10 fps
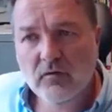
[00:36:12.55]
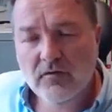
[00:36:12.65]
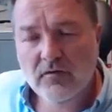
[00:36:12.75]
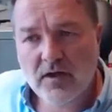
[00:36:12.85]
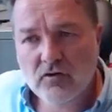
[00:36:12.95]
and
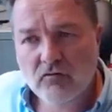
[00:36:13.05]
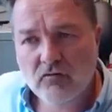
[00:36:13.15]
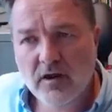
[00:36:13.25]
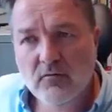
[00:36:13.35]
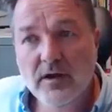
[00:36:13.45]

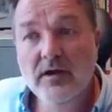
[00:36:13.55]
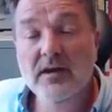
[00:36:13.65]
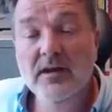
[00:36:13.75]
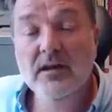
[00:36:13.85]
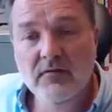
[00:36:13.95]
Eritrea were
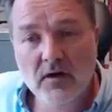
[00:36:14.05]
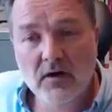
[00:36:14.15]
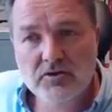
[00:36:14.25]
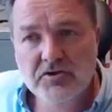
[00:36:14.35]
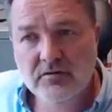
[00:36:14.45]

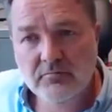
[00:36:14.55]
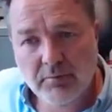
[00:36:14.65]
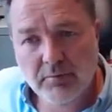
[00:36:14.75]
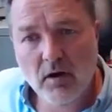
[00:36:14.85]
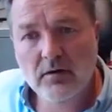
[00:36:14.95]
invited
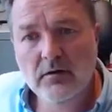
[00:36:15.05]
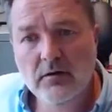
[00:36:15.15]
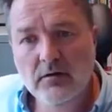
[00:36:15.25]
by